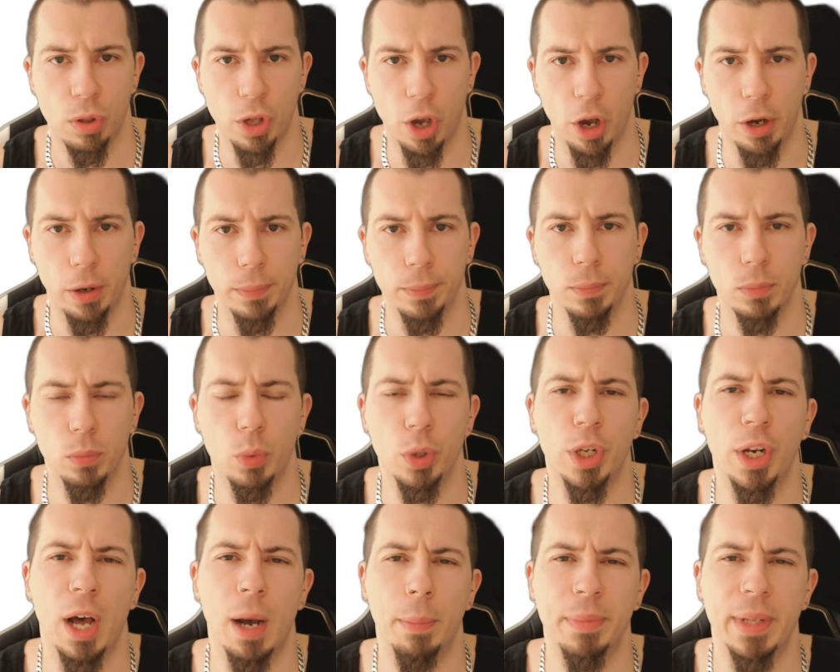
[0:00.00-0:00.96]
So
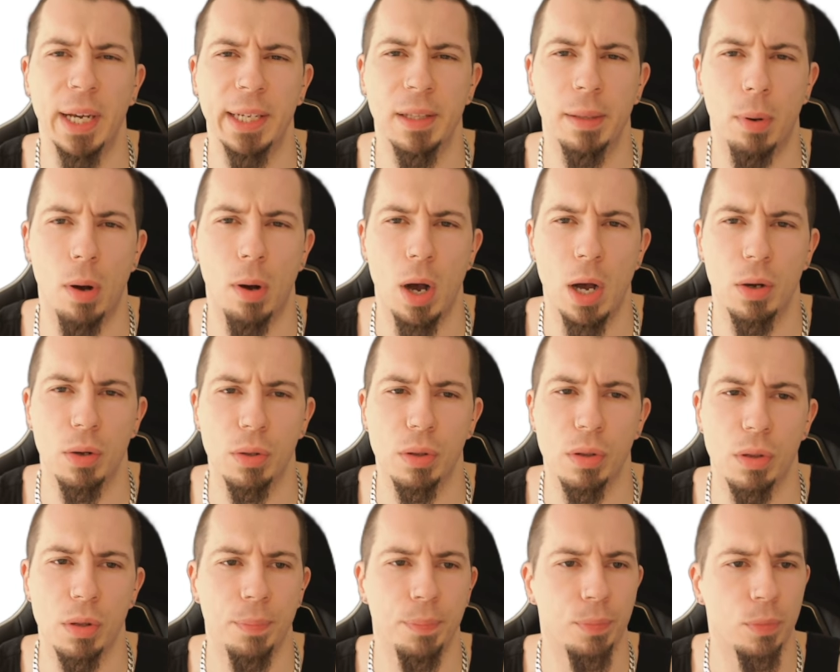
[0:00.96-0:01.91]
we're going to update the
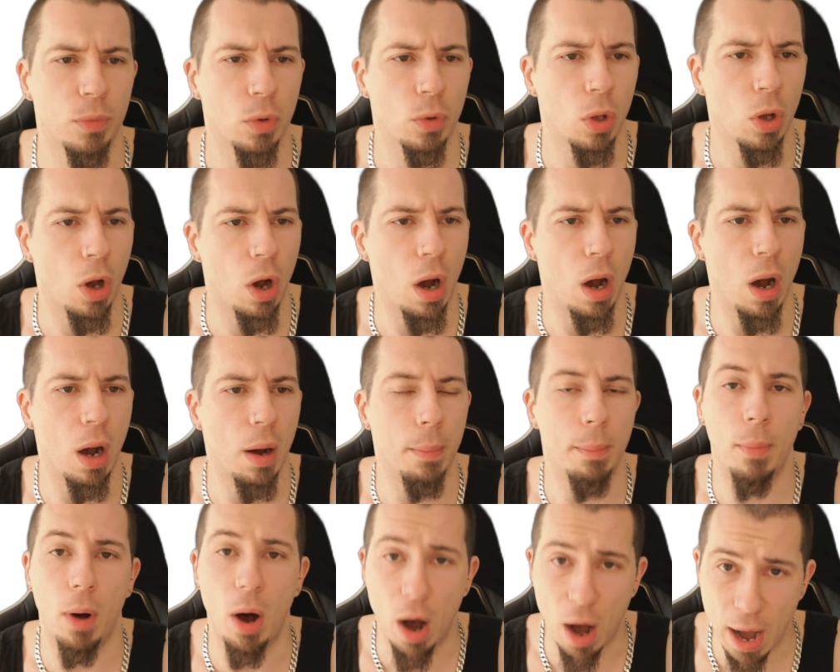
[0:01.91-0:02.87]
BIOS.
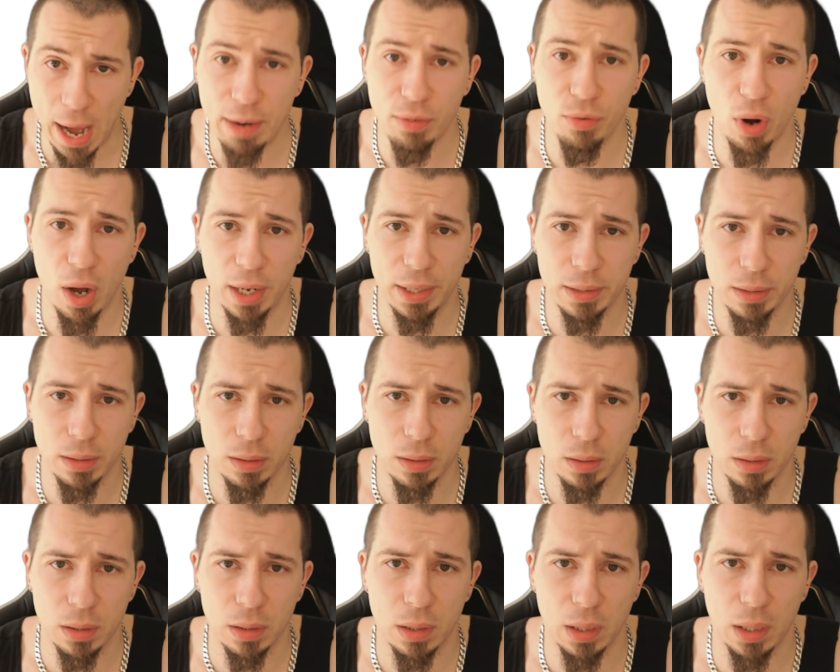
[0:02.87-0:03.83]
I
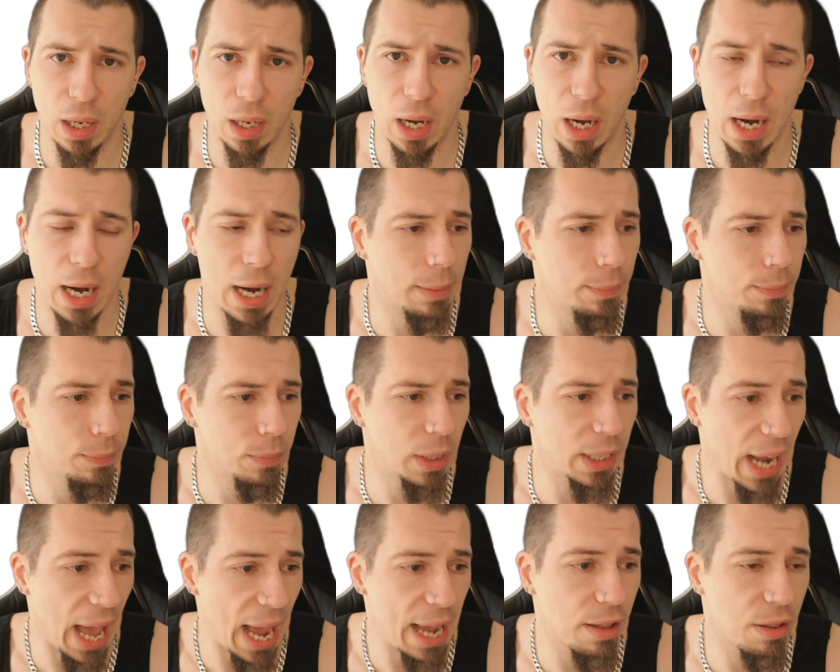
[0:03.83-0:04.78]
run an
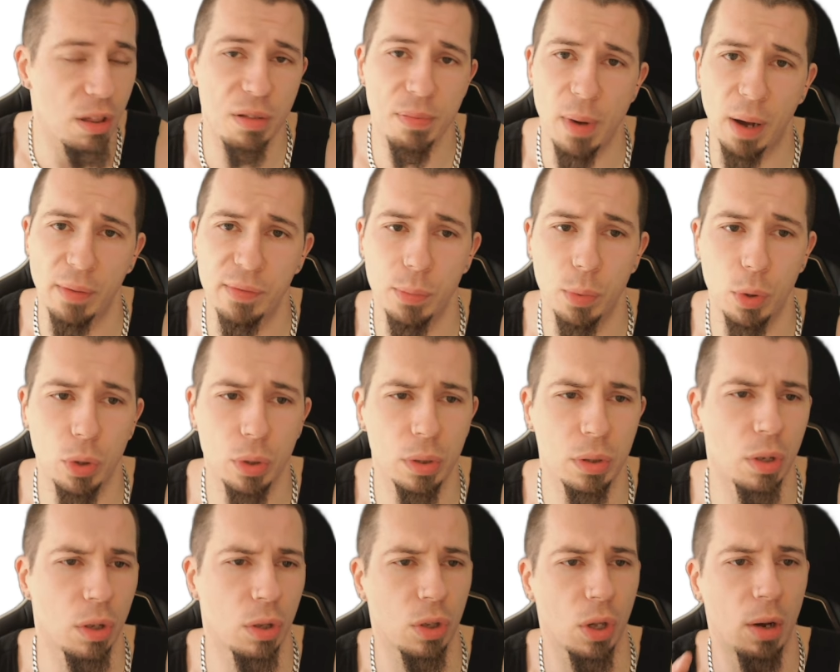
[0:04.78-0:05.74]
Asus motherboard,
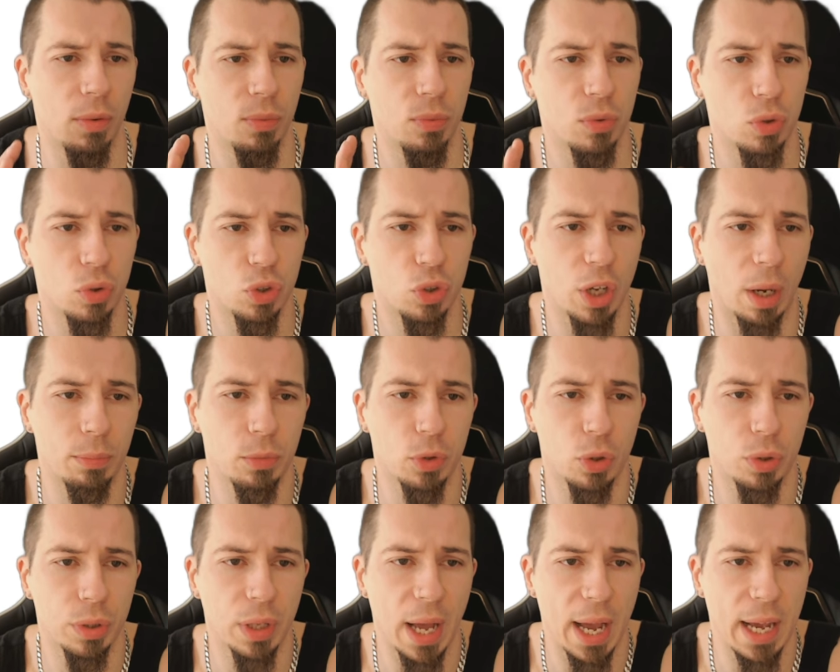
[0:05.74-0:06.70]
so I've jumped
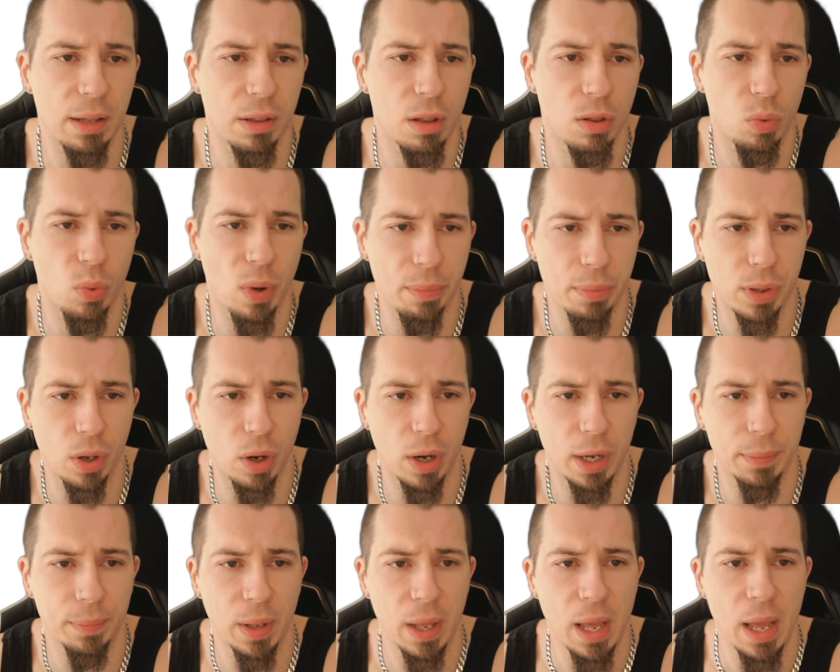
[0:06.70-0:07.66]
on the Asus
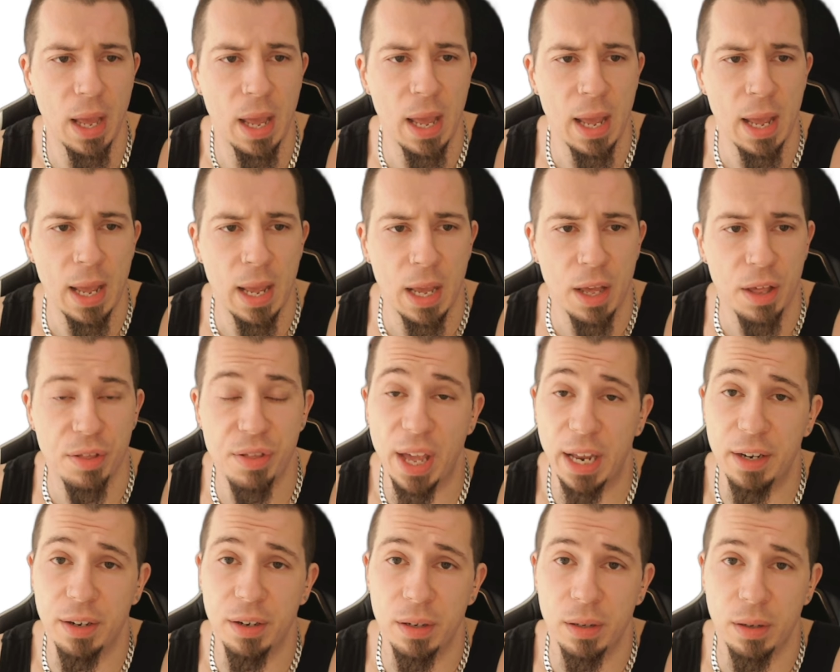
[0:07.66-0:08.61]
website.
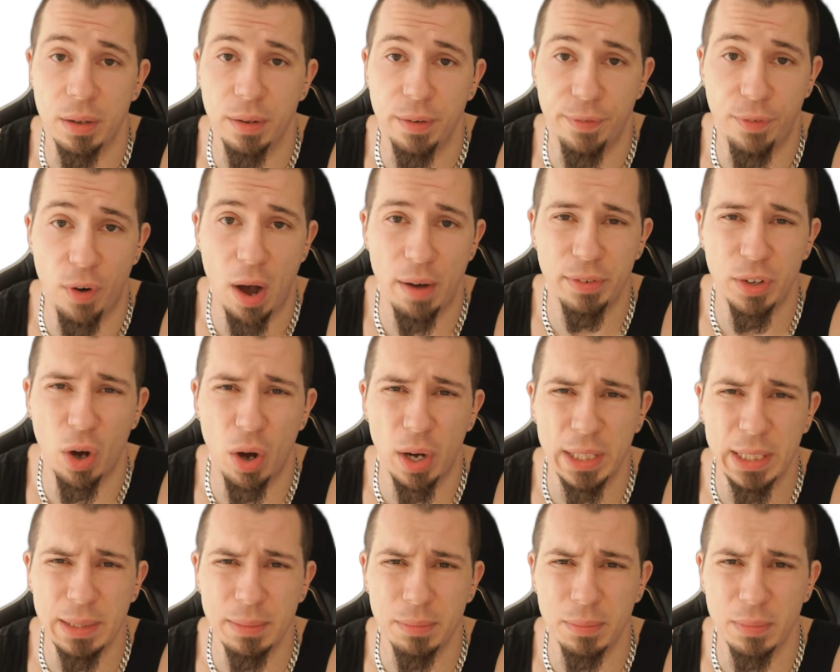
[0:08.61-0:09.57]

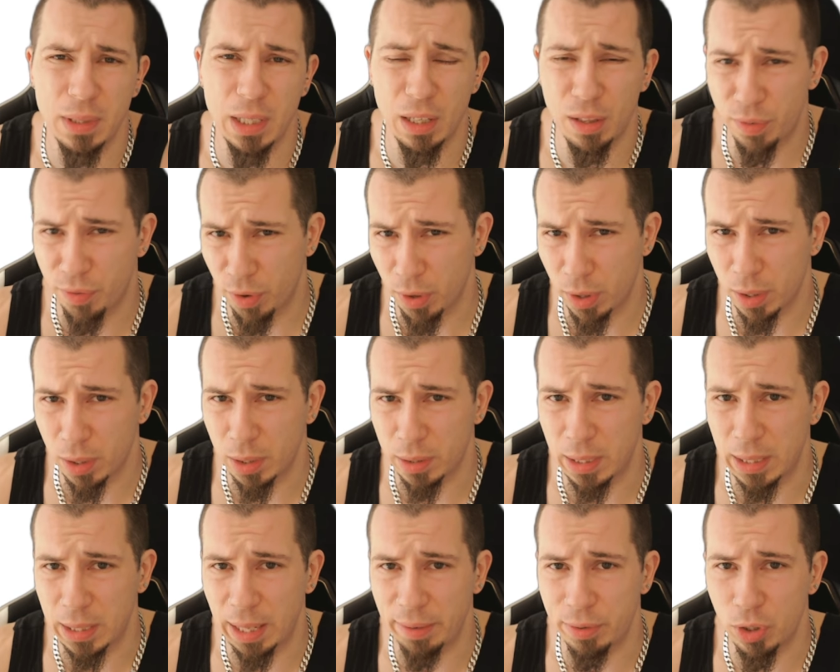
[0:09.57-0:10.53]
Z590 is for
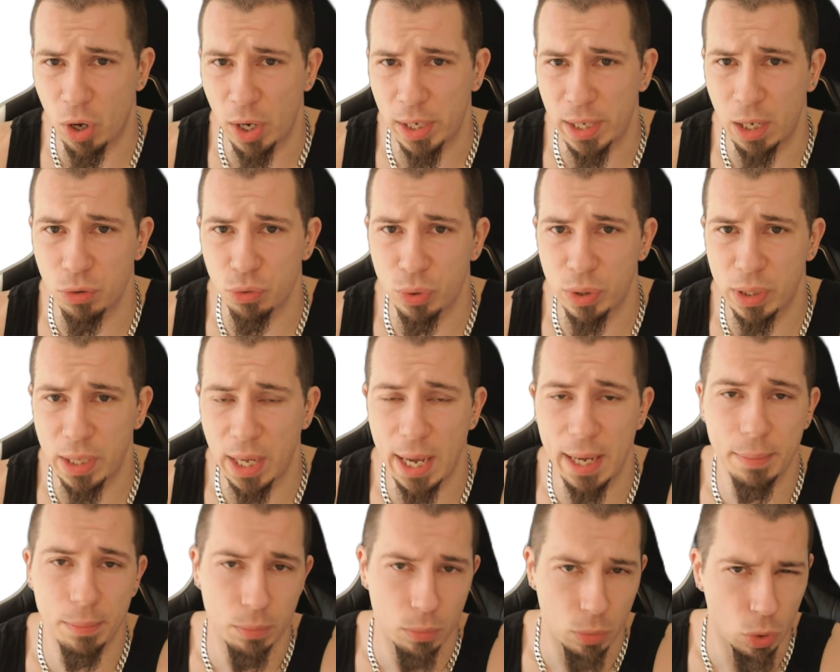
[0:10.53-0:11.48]

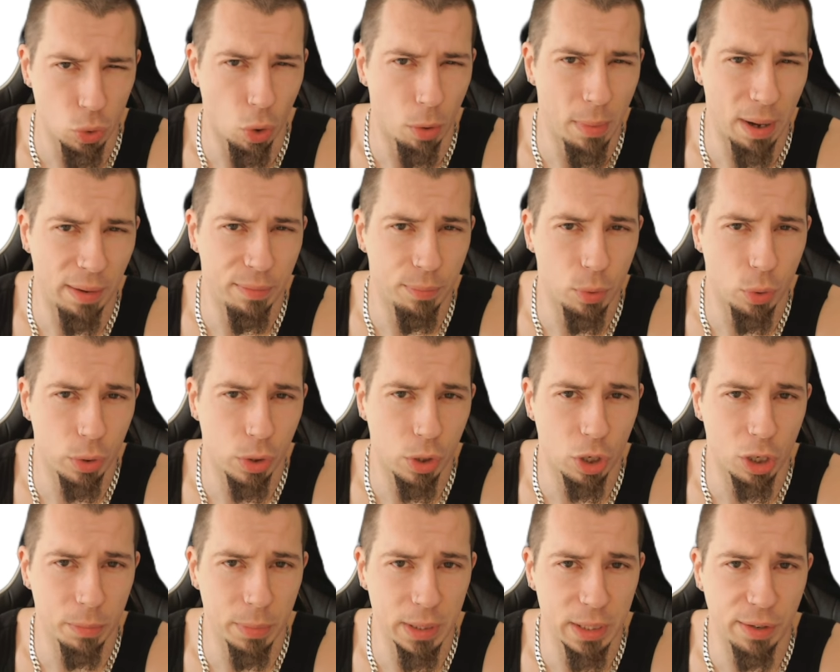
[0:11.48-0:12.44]
11900K. Your motherboard's
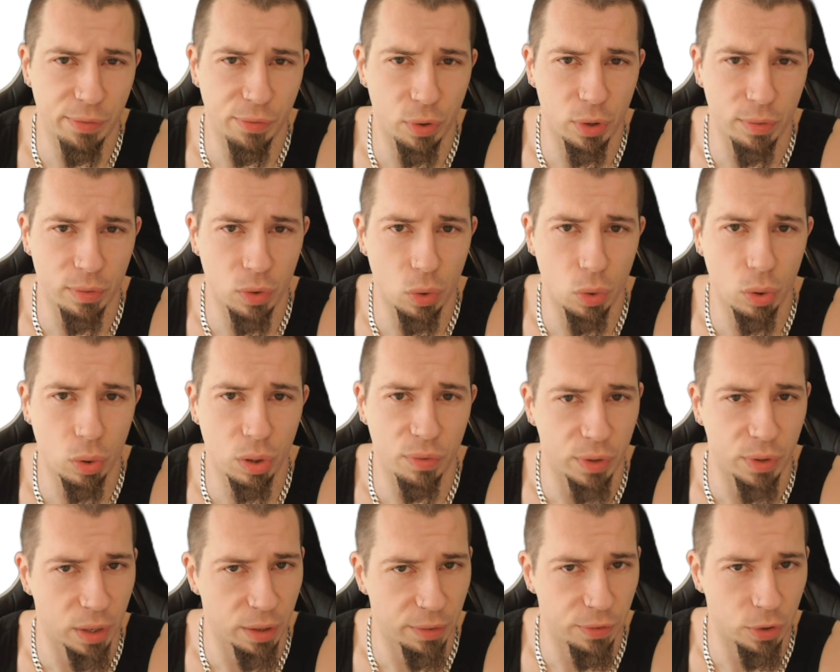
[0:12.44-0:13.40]
going to be different, of course,
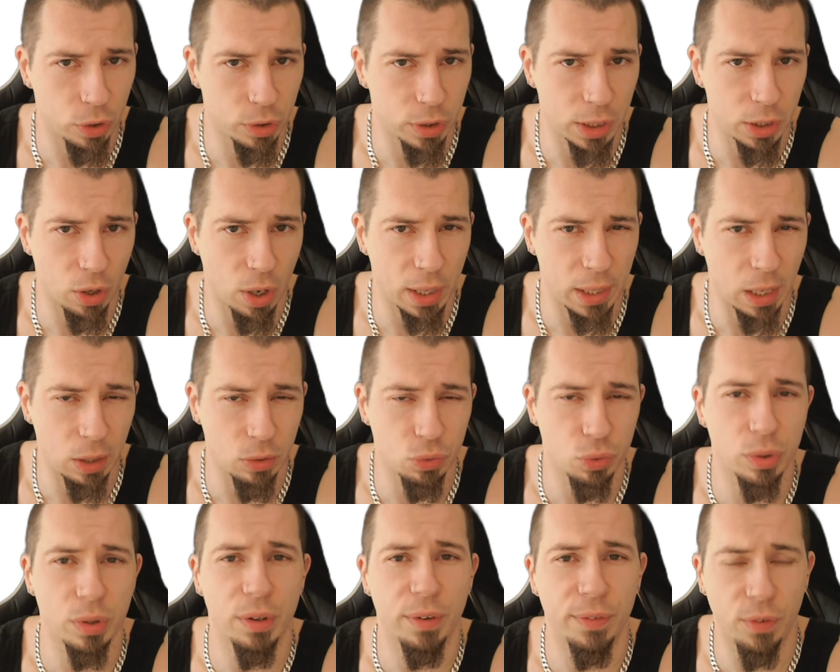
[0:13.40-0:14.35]
for the
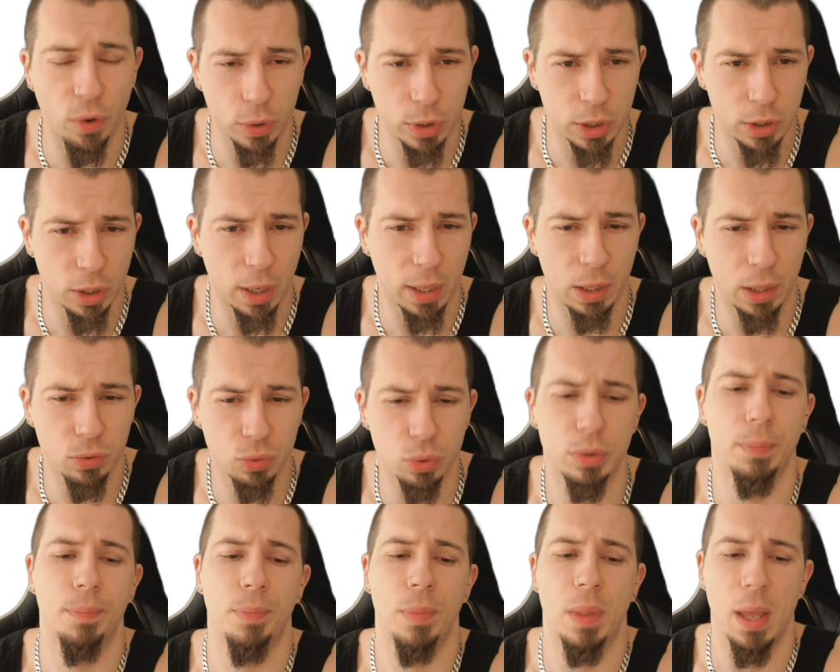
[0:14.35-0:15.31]
13900,
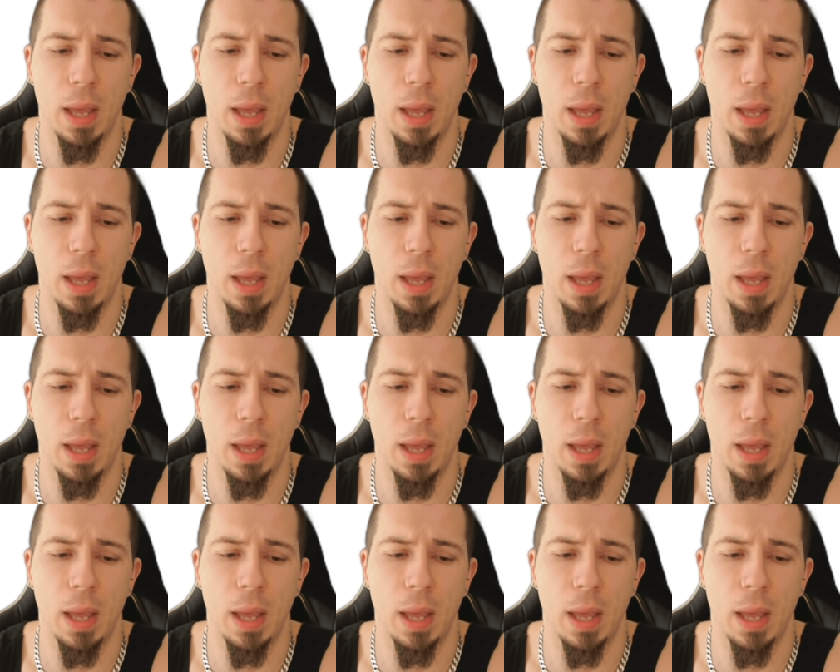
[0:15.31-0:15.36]
4900.